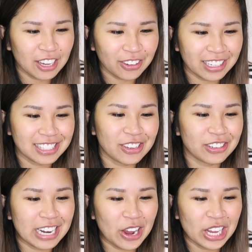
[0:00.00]
Okay,
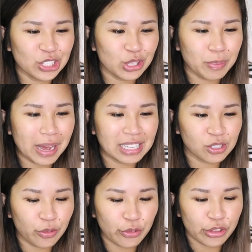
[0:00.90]
so now enter the
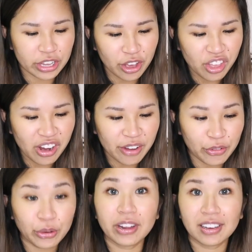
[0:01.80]
passcode for the other
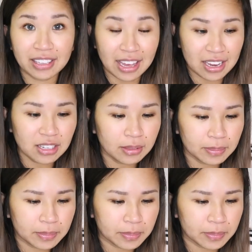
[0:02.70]
iPhone again.